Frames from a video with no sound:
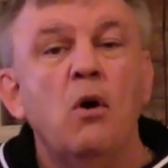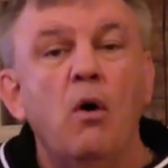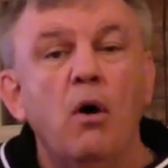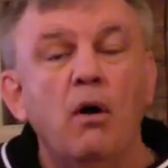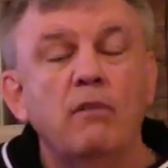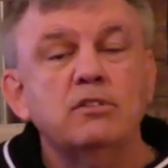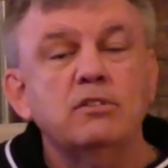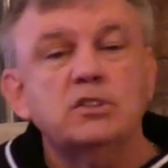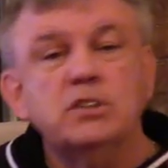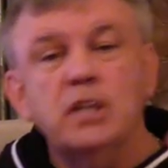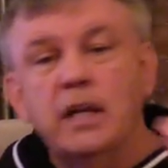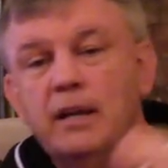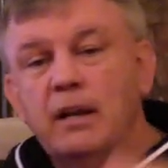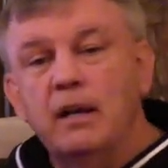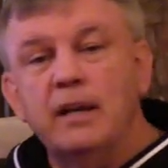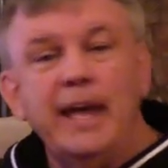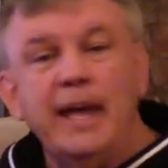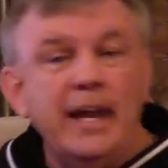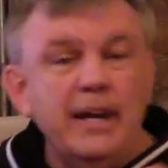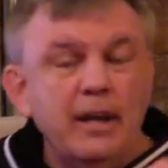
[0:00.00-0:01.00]
All of a
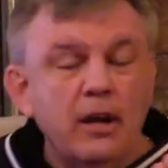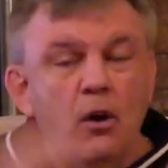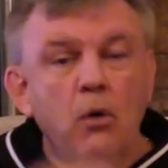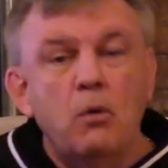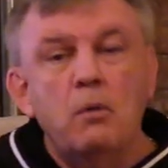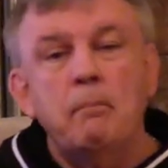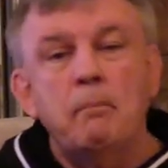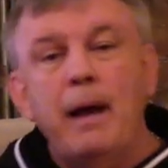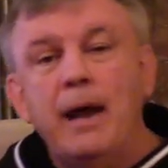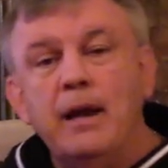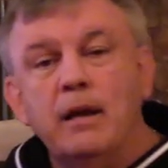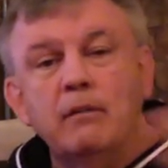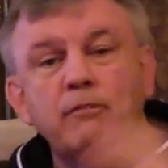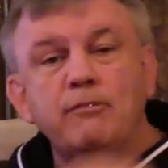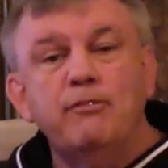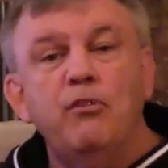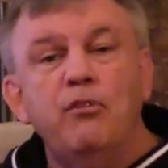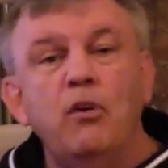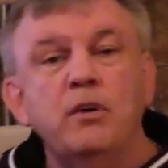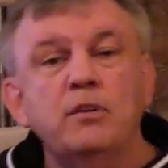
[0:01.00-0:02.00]
sudden, again, they're going back
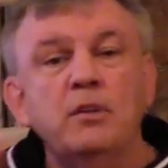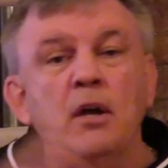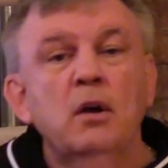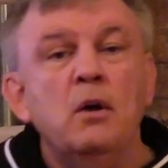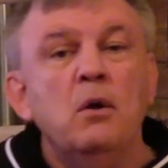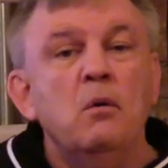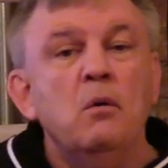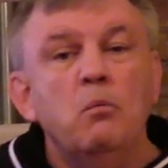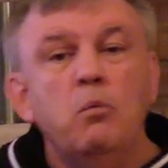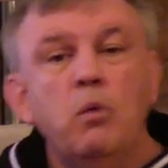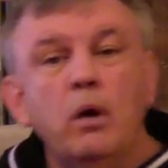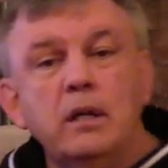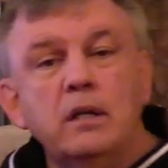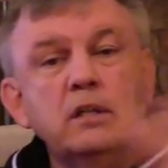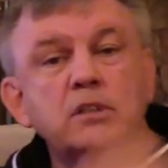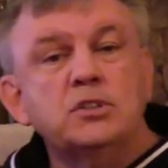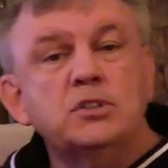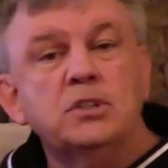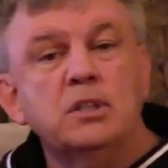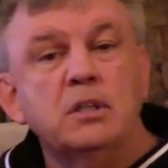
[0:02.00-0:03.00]
and forth. What
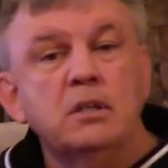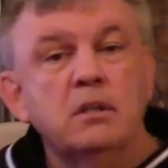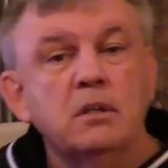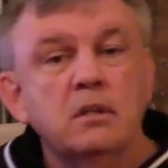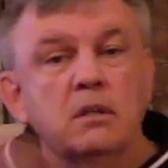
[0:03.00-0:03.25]
does